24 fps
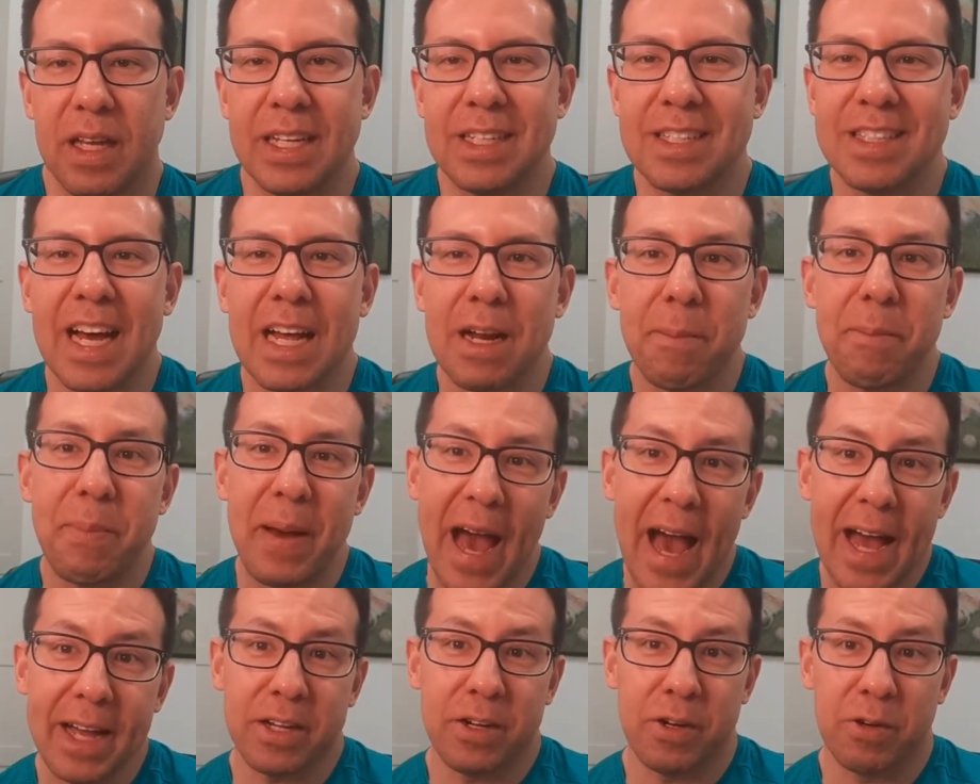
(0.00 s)
it's not a
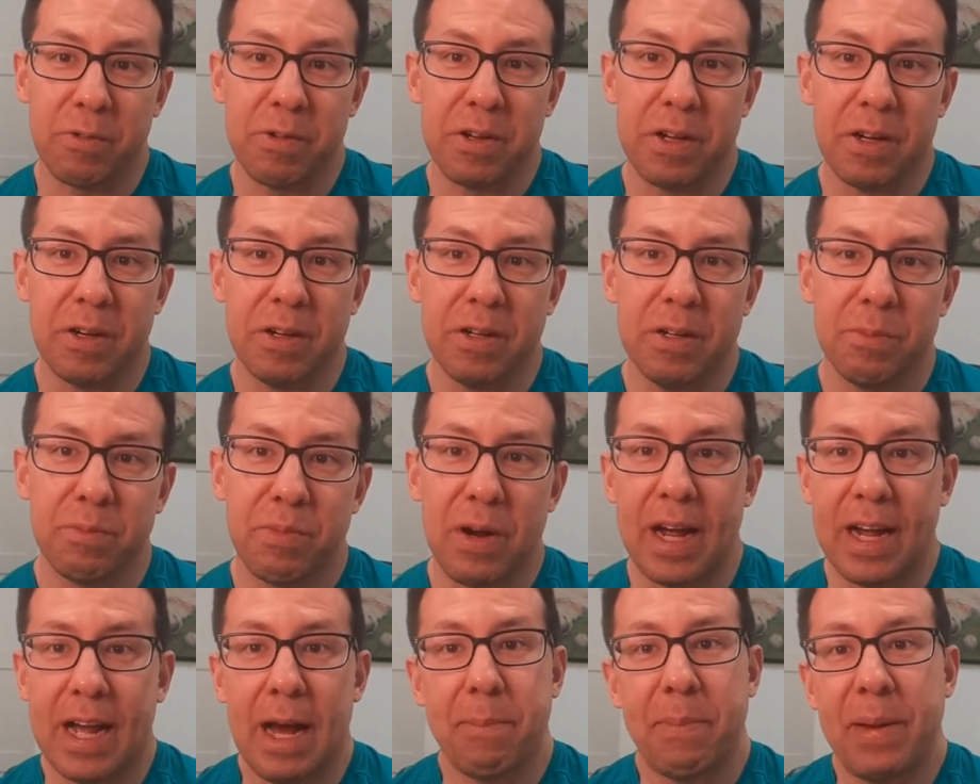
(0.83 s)
bad career. Yeah,
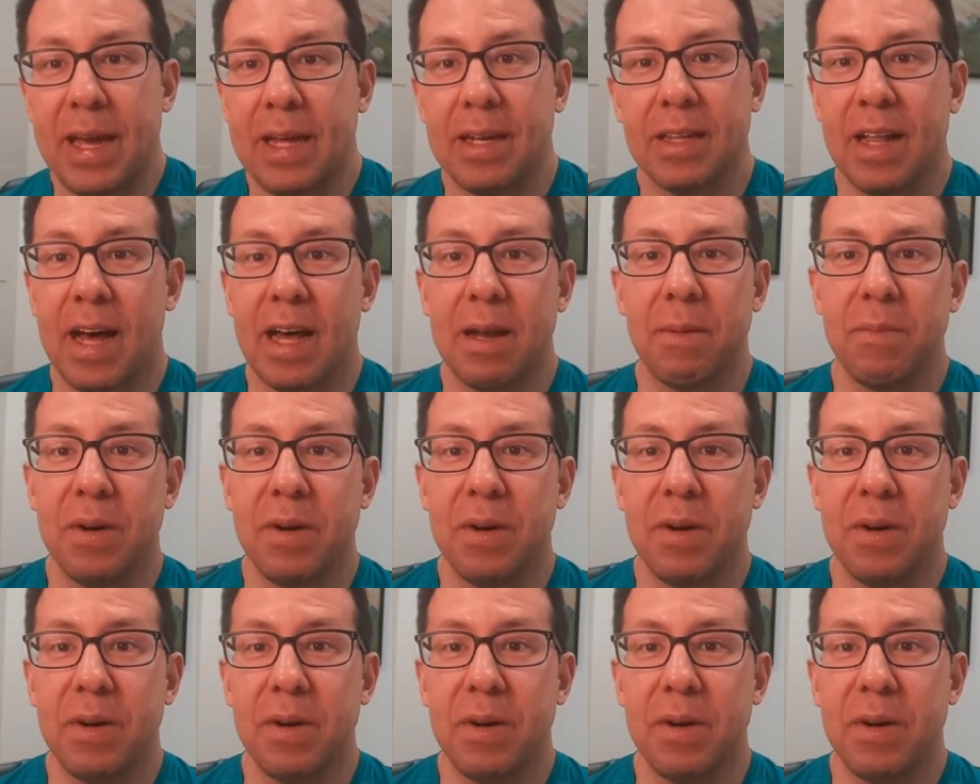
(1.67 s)
I got paid a lot of